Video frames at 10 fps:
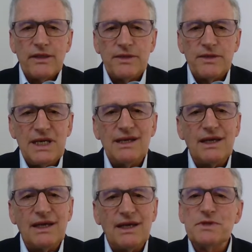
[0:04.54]
The
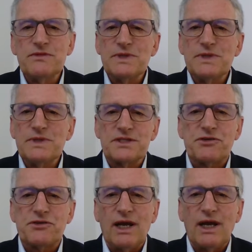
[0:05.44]
BDS movement in
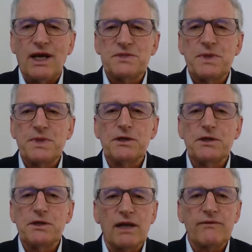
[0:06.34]
Australia has been
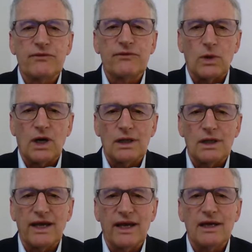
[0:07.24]
around for a while
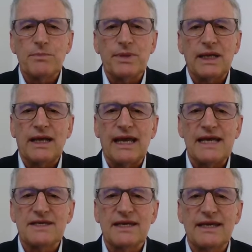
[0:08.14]
now, but
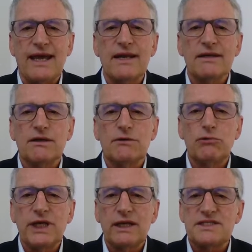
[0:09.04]
has again
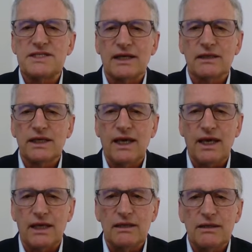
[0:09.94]
reared its ugly
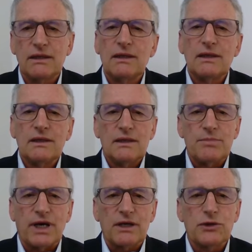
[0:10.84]
head
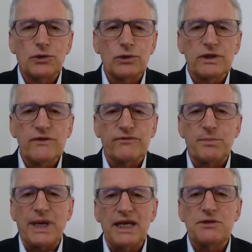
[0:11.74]
by calling for
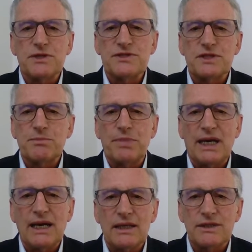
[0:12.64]
patrons and
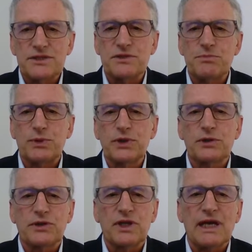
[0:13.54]
partners to
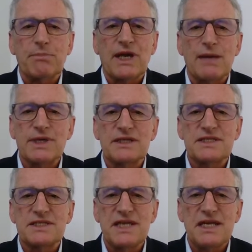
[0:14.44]
boycott the upcoming
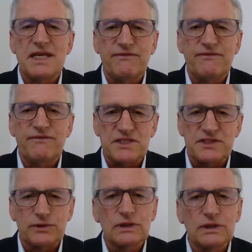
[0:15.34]
Sydney
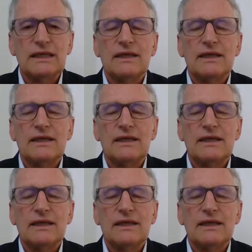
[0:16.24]
Festival